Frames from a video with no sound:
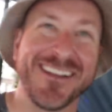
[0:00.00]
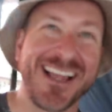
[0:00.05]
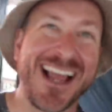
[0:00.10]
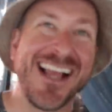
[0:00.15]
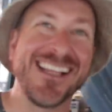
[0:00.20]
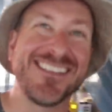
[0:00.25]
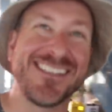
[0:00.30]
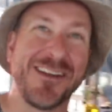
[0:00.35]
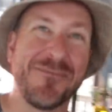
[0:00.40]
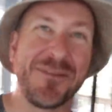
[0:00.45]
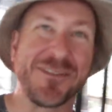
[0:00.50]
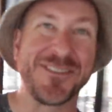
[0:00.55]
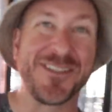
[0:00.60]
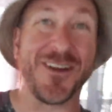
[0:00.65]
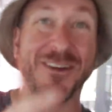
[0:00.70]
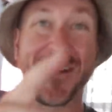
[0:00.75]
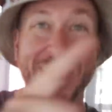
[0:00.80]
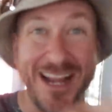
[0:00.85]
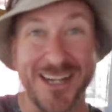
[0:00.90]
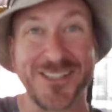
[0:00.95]
the last
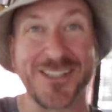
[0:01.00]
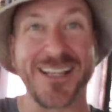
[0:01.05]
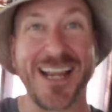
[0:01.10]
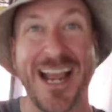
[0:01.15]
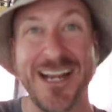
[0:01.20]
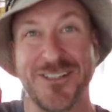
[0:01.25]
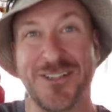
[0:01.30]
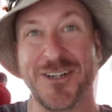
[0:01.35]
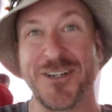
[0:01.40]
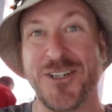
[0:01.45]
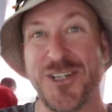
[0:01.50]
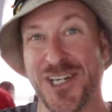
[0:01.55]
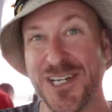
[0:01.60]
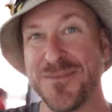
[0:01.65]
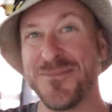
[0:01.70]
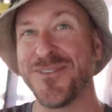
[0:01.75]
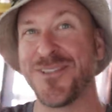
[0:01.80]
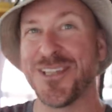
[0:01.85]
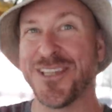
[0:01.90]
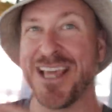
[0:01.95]
episode, actually, I took
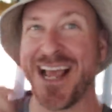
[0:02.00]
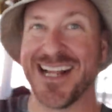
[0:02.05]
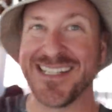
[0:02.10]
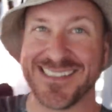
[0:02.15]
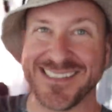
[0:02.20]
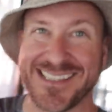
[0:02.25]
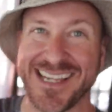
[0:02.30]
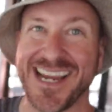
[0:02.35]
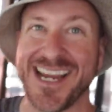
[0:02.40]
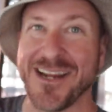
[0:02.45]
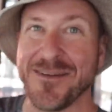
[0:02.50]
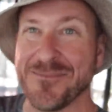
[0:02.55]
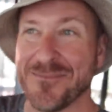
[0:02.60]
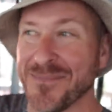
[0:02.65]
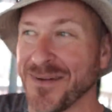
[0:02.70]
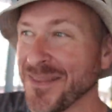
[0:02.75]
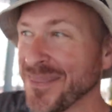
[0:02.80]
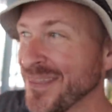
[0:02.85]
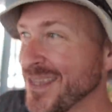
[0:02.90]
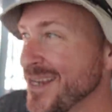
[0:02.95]
Jim to that
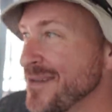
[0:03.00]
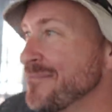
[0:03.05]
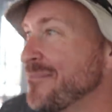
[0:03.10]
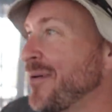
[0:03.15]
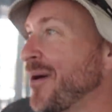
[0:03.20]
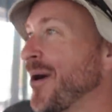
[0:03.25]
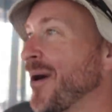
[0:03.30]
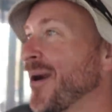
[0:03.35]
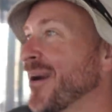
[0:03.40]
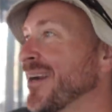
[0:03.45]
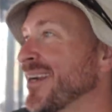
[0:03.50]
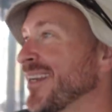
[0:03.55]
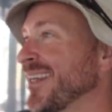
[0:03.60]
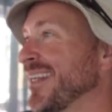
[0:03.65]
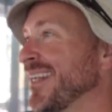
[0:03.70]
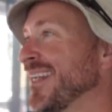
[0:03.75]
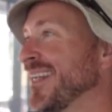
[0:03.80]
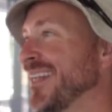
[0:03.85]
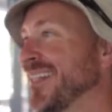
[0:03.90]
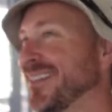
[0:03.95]
same theme park,
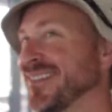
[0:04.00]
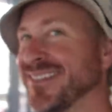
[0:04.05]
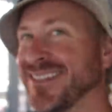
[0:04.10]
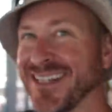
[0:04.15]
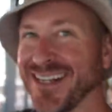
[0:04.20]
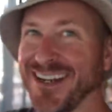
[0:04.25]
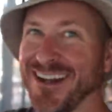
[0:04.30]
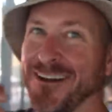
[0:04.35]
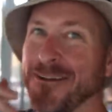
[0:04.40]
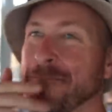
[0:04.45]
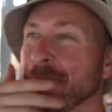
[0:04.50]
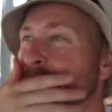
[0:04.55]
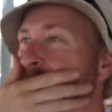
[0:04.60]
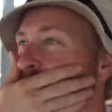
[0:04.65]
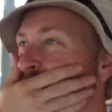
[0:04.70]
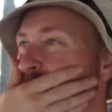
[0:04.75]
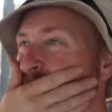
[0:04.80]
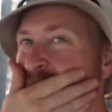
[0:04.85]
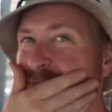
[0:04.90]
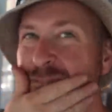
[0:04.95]
and
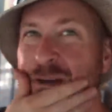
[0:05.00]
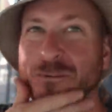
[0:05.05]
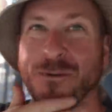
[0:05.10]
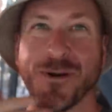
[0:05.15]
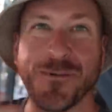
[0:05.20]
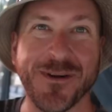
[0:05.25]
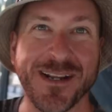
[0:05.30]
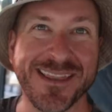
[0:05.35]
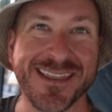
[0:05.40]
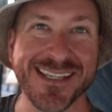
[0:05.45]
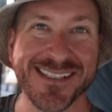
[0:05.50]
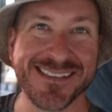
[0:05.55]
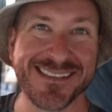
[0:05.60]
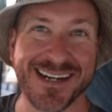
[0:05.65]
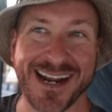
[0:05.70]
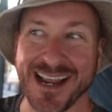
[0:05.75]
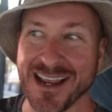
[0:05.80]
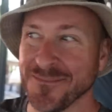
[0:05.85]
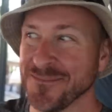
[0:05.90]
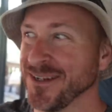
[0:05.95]
we went this
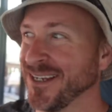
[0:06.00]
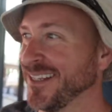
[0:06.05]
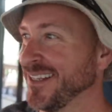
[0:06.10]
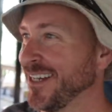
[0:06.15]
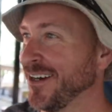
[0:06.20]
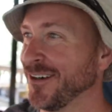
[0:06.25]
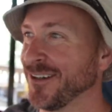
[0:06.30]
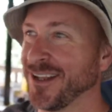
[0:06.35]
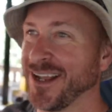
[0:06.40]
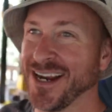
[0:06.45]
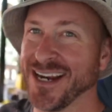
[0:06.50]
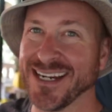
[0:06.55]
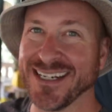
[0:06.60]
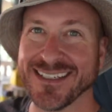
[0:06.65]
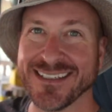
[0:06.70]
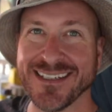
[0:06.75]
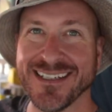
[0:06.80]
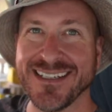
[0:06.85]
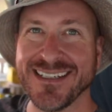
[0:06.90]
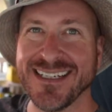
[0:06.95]
time, and they're like,
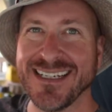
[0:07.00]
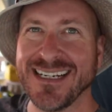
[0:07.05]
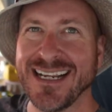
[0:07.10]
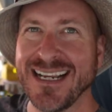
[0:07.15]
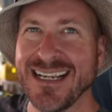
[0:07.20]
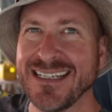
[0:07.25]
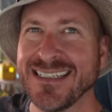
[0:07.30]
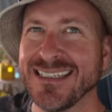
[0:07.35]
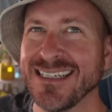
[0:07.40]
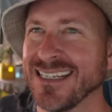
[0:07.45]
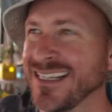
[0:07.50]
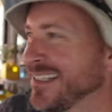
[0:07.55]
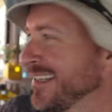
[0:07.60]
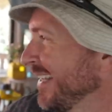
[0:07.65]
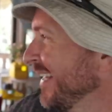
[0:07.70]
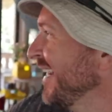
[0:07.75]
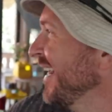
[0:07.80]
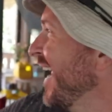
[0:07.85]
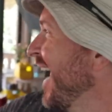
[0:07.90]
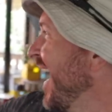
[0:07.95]

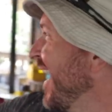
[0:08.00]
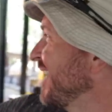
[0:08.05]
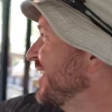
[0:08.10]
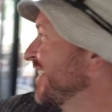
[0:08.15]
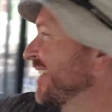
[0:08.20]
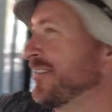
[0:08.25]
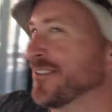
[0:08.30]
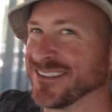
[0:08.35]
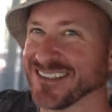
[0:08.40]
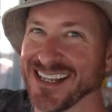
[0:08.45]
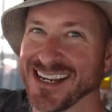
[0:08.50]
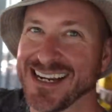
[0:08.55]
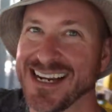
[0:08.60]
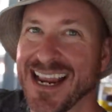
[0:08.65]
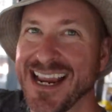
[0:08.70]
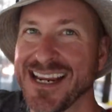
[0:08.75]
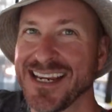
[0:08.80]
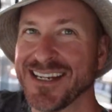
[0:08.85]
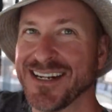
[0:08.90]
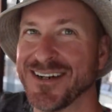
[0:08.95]
Lee actually was like,
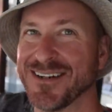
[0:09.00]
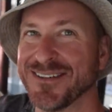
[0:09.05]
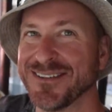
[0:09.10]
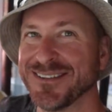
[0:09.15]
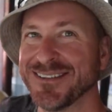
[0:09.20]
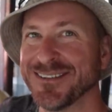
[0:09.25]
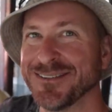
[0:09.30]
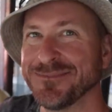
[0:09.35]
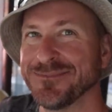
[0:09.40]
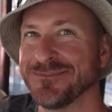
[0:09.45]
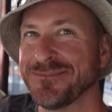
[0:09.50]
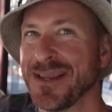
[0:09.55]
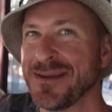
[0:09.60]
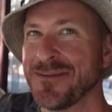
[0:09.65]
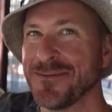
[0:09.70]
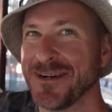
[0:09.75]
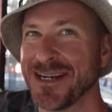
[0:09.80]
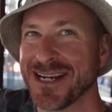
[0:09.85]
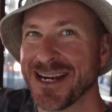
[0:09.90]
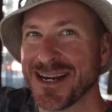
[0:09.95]
hey, you know,
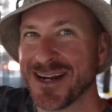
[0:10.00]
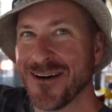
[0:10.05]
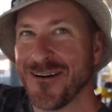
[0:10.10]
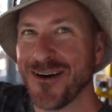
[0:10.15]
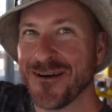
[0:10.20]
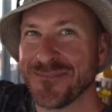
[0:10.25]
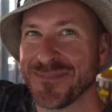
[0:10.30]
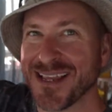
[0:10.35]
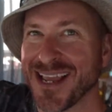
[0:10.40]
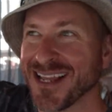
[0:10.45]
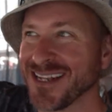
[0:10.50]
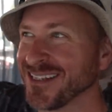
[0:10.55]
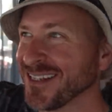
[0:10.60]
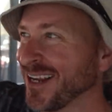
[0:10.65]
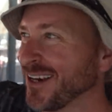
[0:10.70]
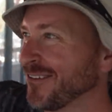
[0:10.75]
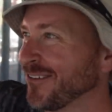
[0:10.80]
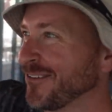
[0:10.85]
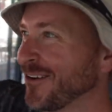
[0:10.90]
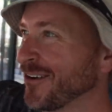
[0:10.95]
maybe we could go up that
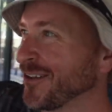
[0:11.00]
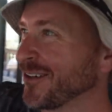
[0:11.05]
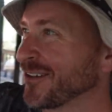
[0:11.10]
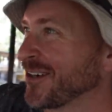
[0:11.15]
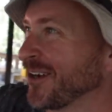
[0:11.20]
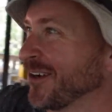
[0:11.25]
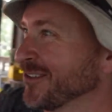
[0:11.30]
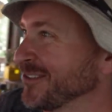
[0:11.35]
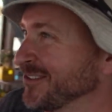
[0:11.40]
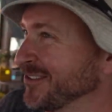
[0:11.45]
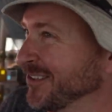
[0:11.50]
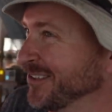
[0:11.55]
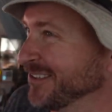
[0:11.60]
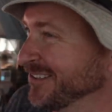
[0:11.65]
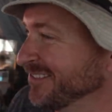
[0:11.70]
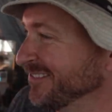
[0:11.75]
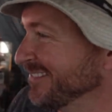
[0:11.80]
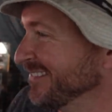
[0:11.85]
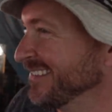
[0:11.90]
roller coaster.